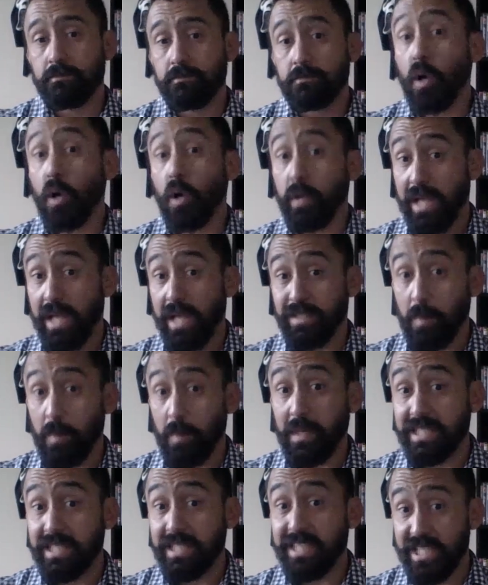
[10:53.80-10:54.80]
Okay, so I'm going
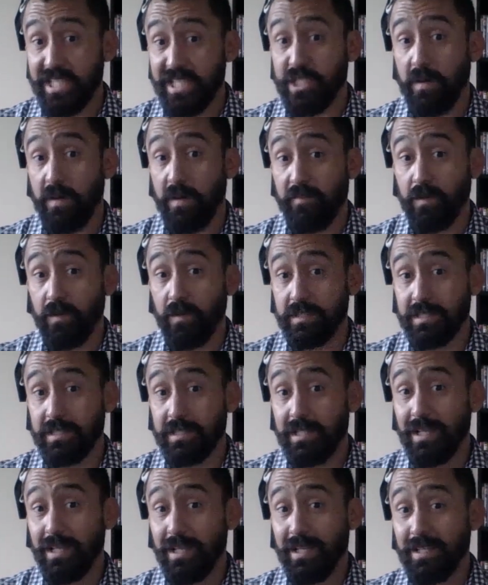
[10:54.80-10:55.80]
to tease you at first.
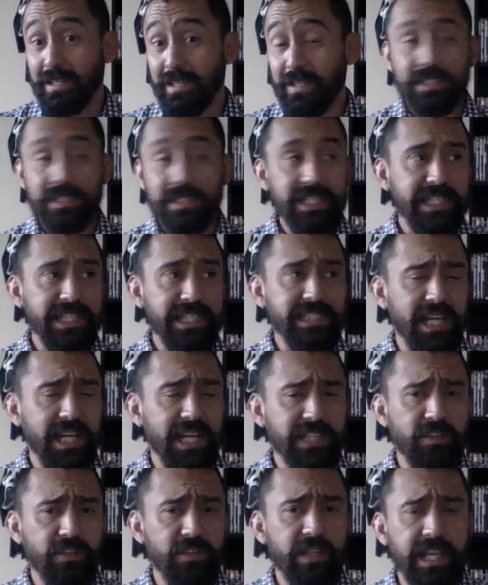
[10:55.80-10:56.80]
You see these guys
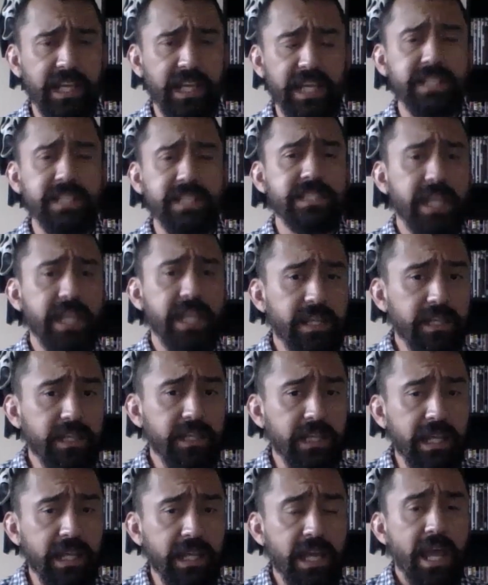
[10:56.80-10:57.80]
are looking
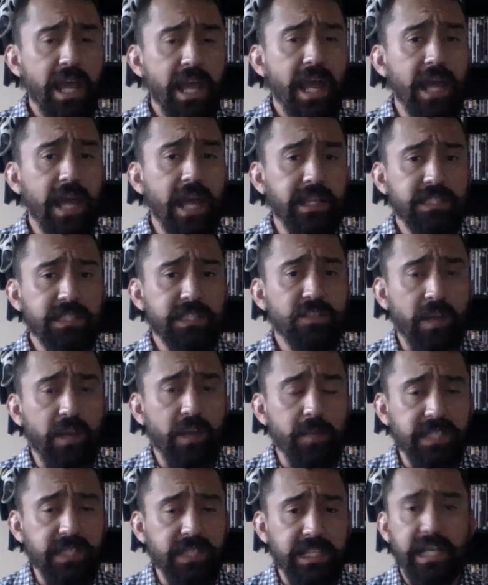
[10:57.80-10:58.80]
intently at this crime
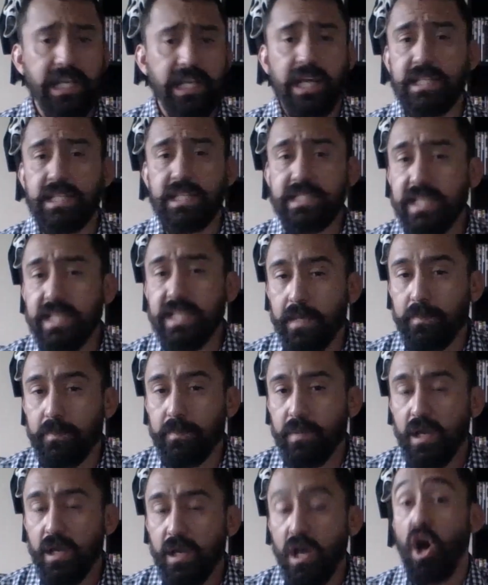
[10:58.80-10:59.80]
scene. They got a tip
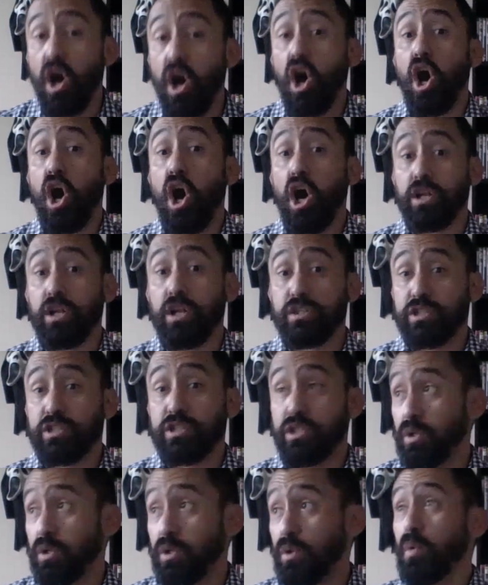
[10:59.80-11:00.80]

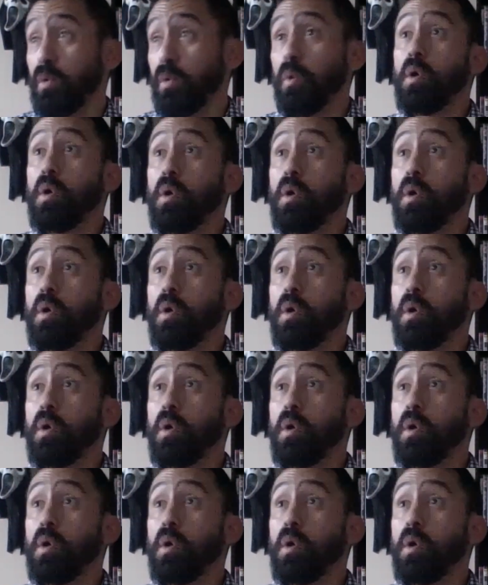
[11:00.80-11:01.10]
onto